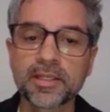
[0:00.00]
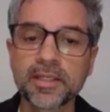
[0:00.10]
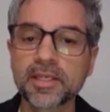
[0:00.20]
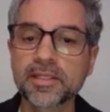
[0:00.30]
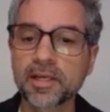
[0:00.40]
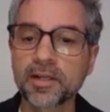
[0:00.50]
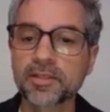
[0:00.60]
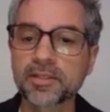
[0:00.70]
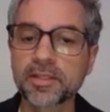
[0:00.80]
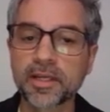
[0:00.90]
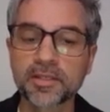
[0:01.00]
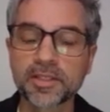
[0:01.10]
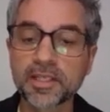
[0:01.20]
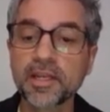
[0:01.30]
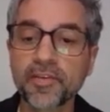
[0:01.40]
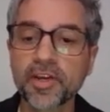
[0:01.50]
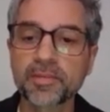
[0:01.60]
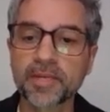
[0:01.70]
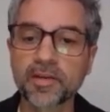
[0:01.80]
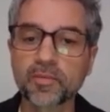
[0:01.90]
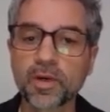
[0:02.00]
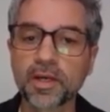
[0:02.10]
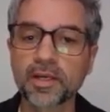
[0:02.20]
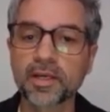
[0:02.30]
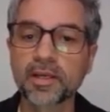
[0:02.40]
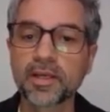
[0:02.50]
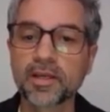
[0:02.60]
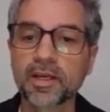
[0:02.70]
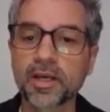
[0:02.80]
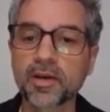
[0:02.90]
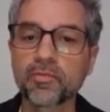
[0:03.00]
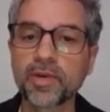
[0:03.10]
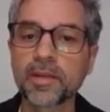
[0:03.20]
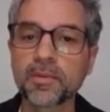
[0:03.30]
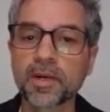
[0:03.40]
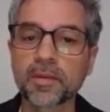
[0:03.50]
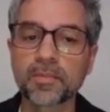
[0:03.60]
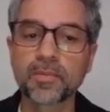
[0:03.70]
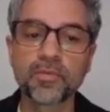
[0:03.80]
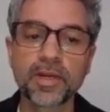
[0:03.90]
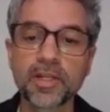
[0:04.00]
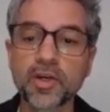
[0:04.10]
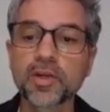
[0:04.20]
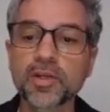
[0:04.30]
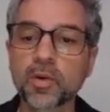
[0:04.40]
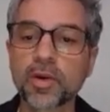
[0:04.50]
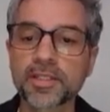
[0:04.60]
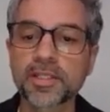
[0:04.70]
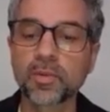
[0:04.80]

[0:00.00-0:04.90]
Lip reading: detailed, significant amount of work, really good quality